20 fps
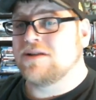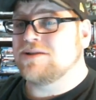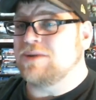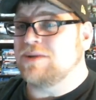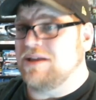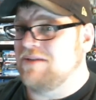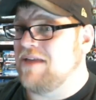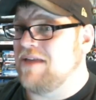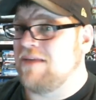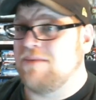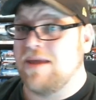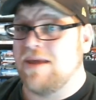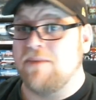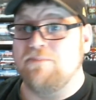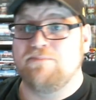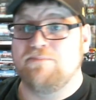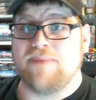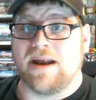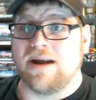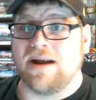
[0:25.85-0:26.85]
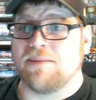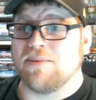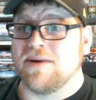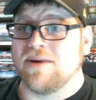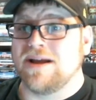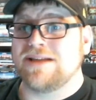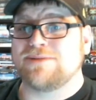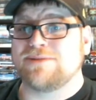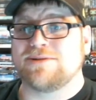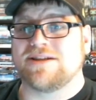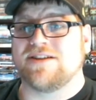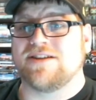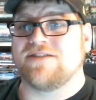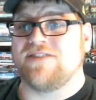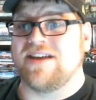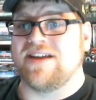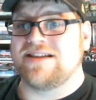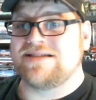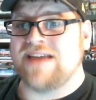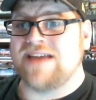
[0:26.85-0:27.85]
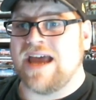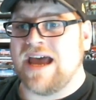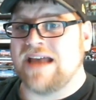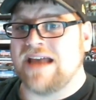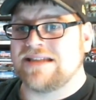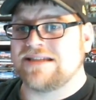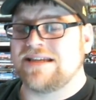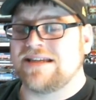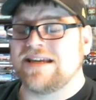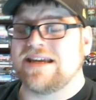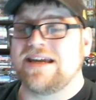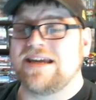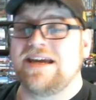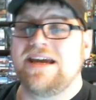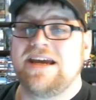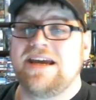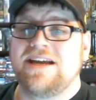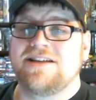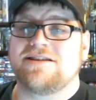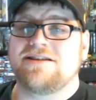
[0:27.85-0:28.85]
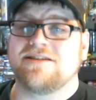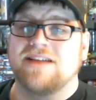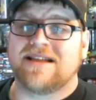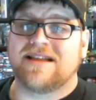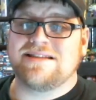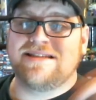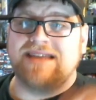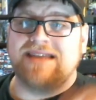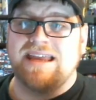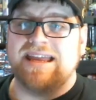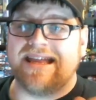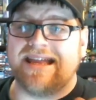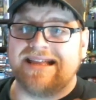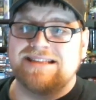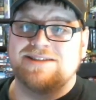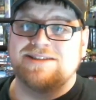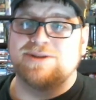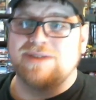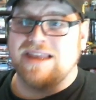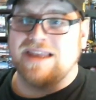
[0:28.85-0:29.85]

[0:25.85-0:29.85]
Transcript: so he gave me a better price, which was fantastic. So let's get into the